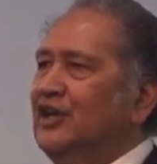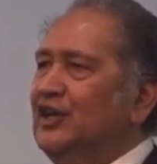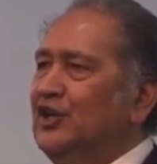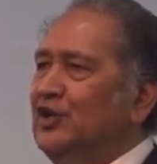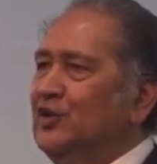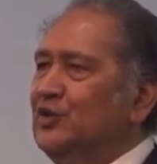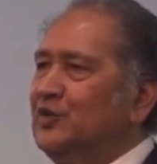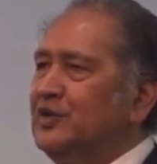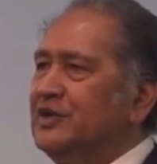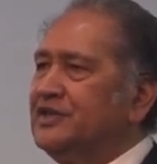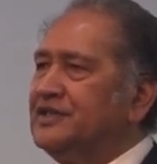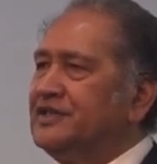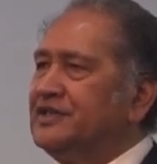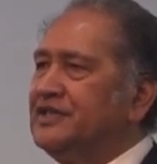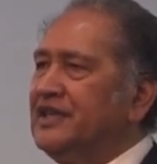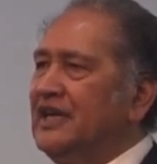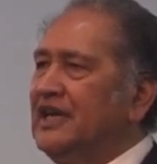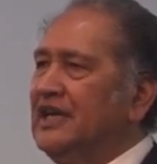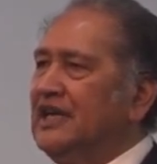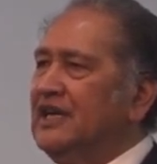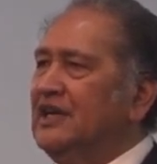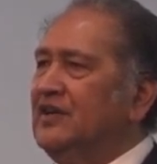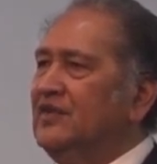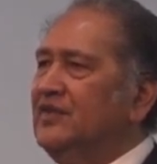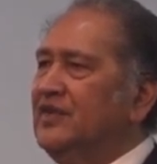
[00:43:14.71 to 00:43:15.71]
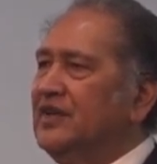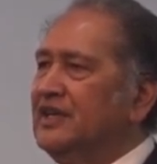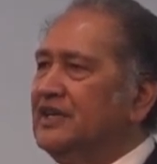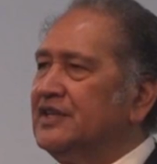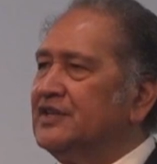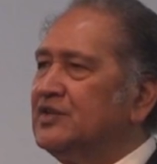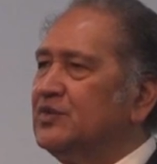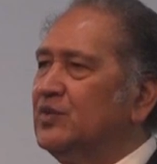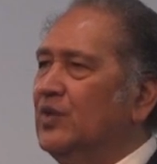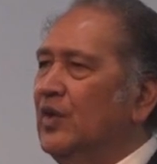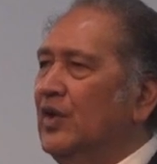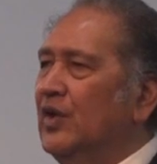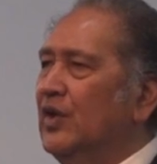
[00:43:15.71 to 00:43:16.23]
you receive
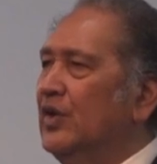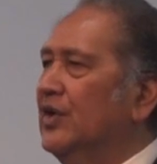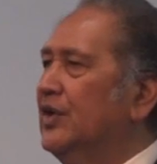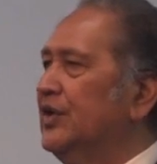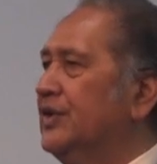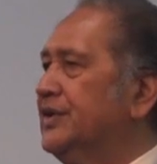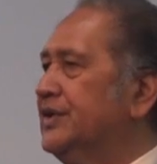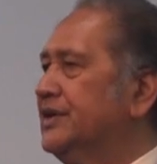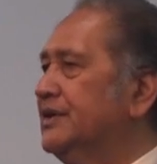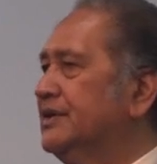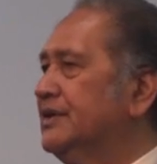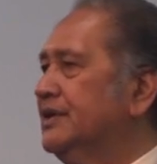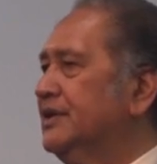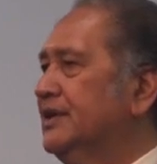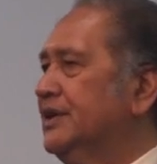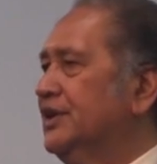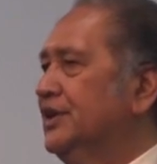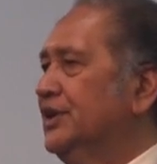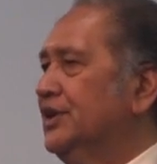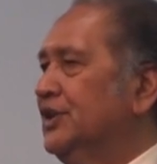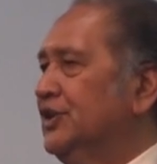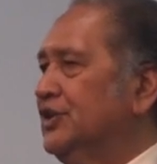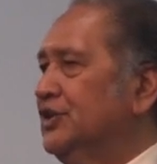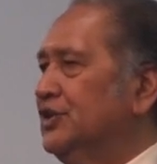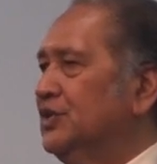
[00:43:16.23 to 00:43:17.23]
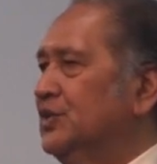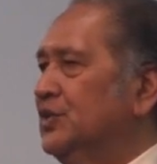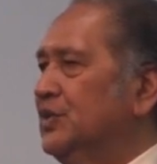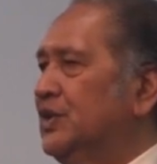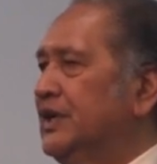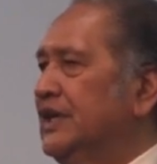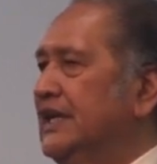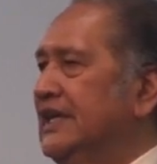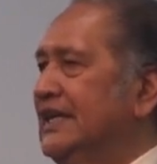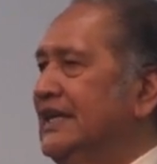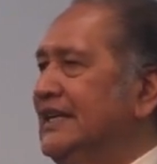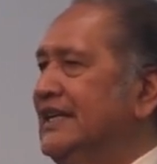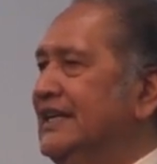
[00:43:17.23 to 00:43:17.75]
his word, you
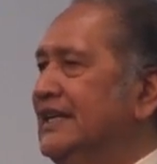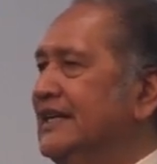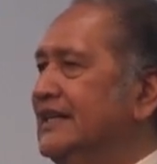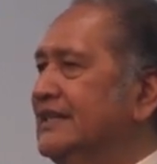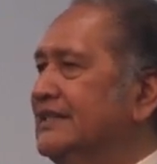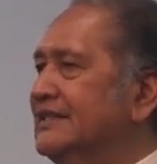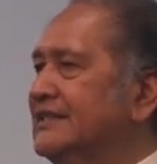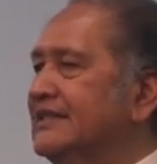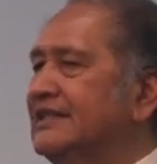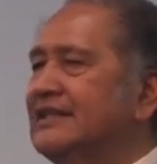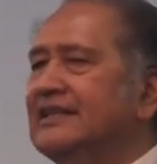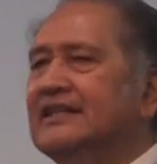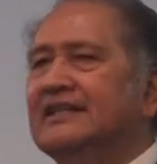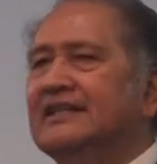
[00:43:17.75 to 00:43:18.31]
heed it,